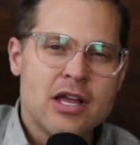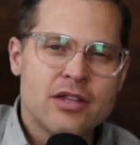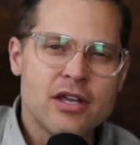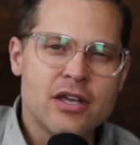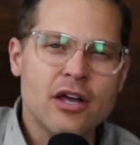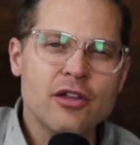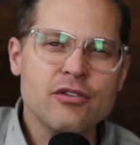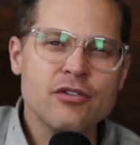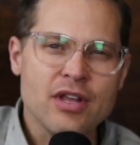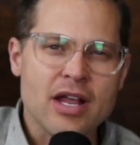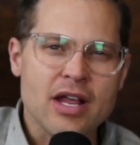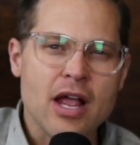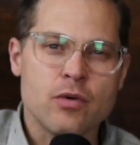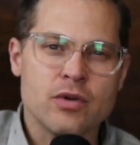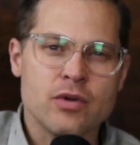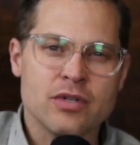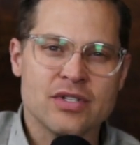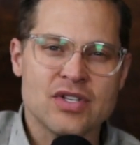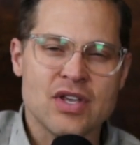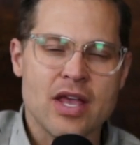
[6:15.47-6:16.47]
The other thing I
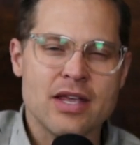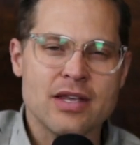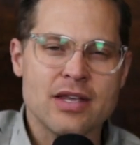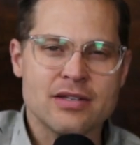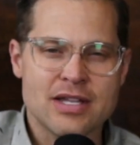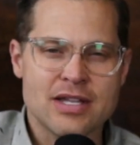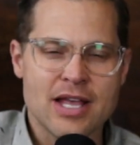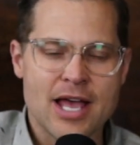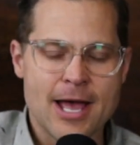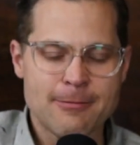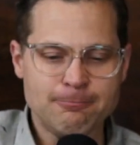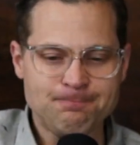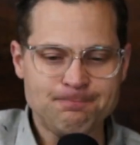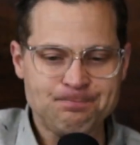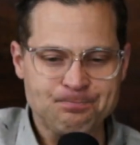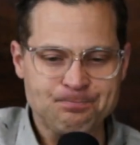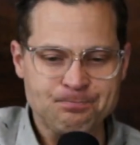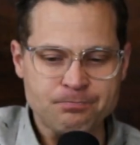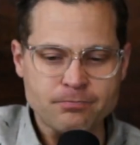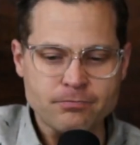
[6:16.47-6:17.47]
will say is that
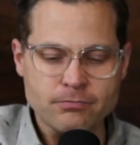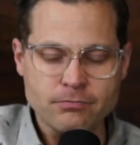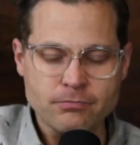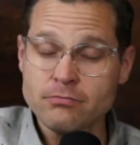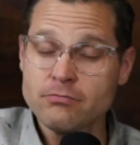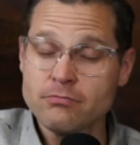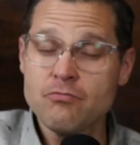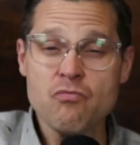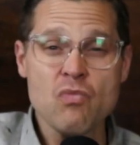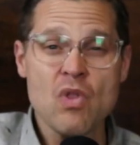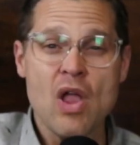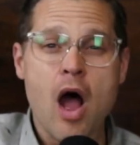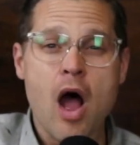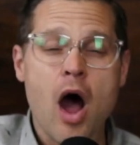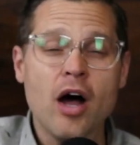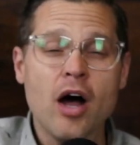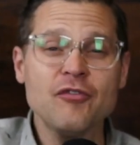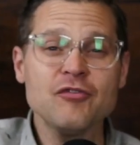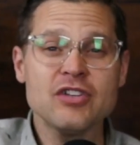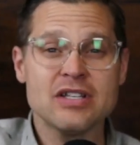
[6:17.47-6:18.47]

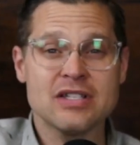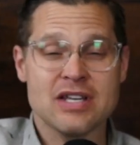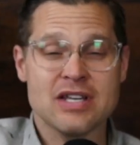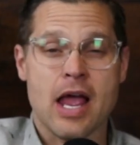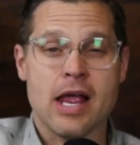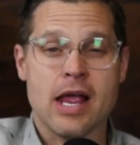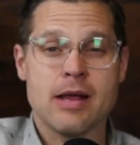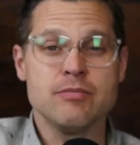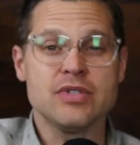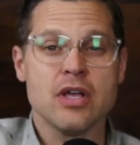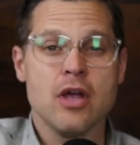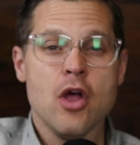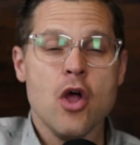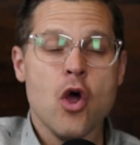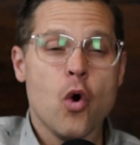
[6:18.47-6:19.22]
oftentimes